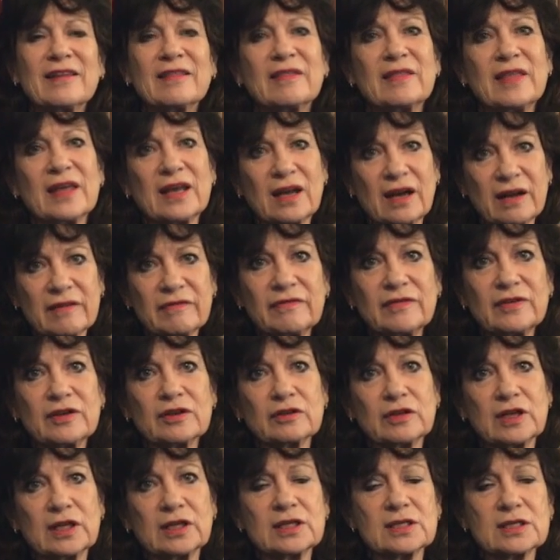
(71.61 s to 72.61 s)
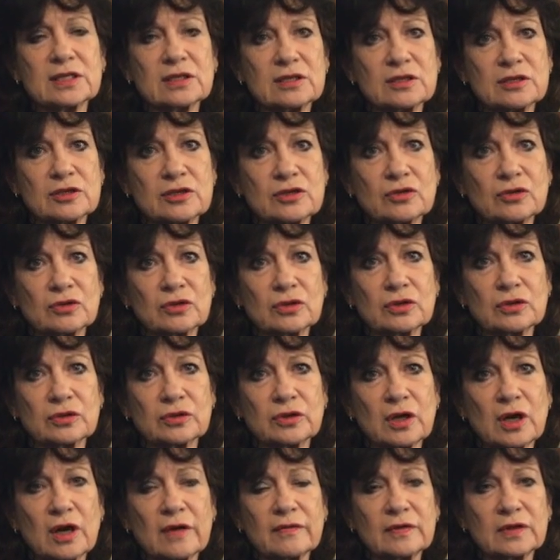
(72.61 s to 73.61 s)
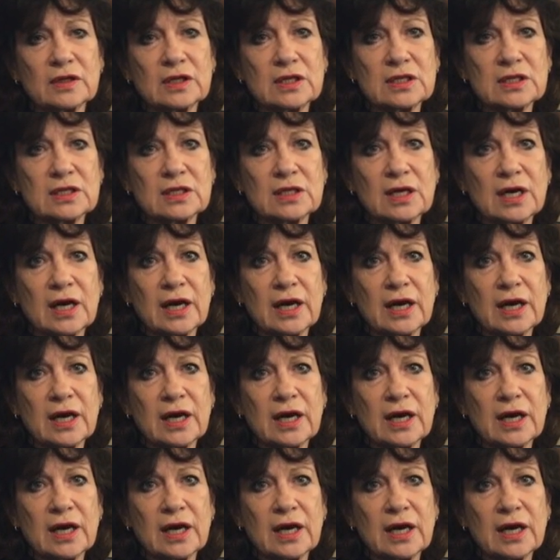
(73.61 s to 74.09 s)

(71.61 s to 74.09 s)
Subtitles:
that I feel that as a historical novelist